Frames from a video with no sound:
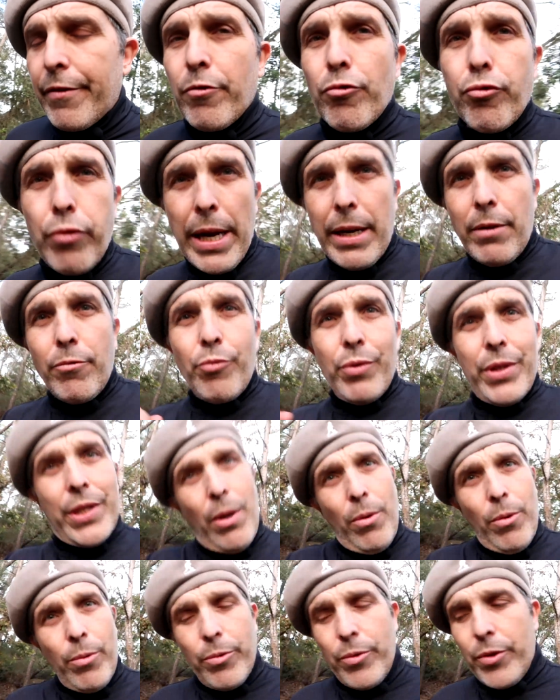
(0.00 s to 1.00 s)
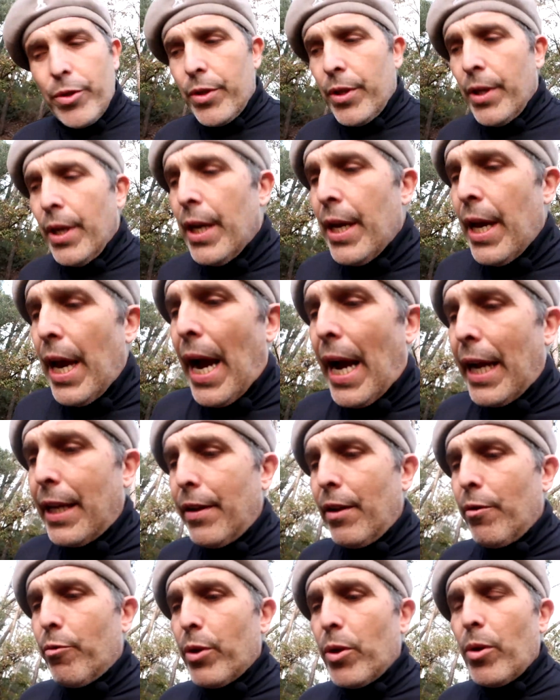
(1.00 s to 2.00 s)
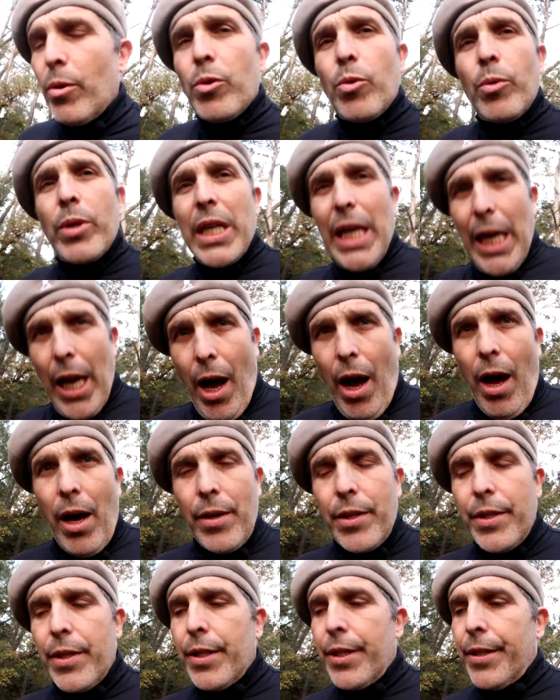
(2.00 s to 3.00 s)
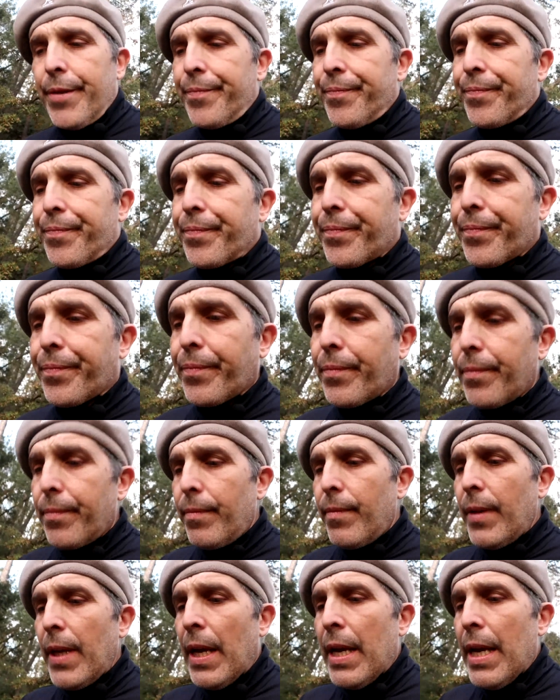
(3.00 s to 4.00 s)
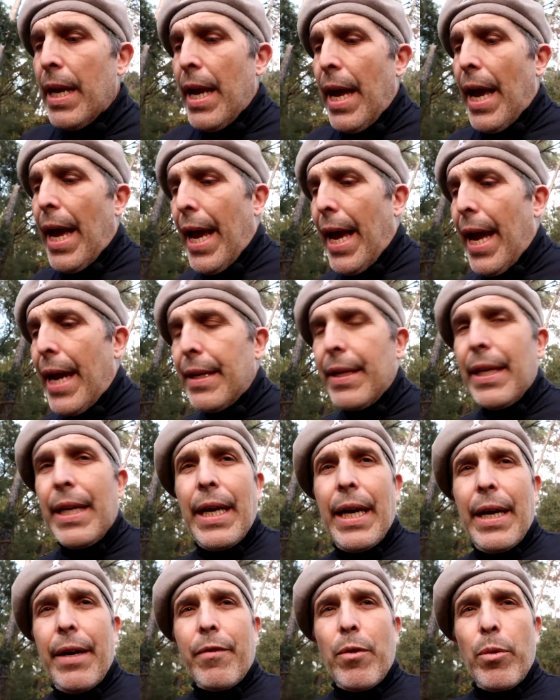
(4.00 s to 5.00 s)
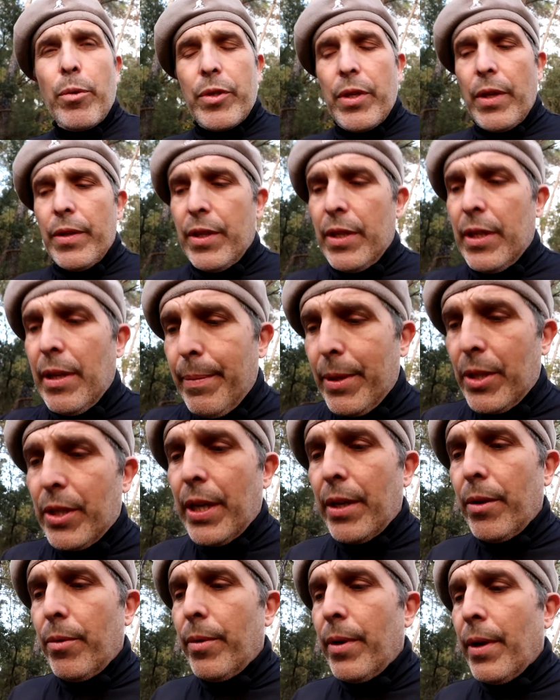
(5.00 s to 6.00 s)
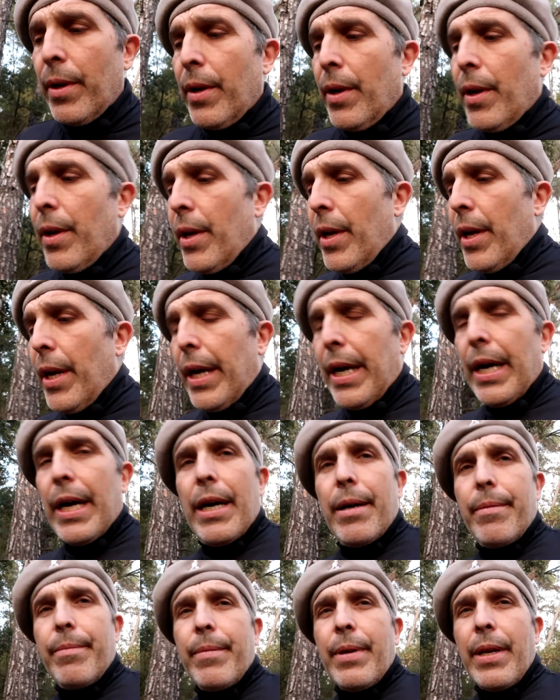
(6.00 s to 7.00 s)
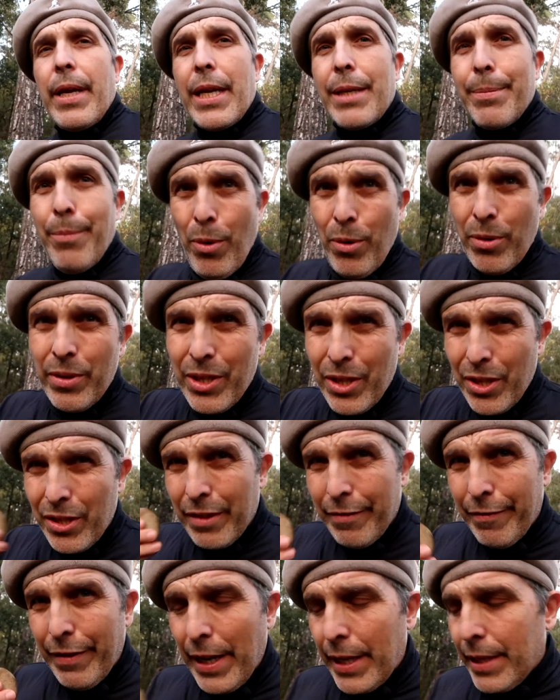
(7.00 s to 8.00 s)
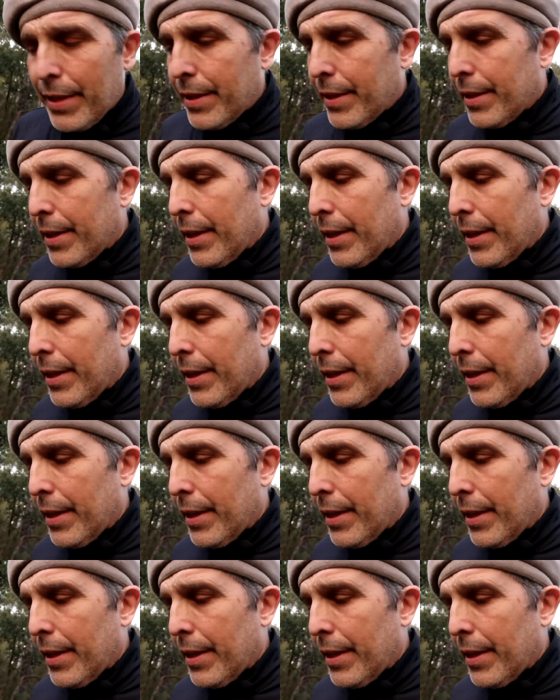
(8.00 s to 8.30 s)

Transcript: great results and results which last. And of course, the stomach channel is more than just the face.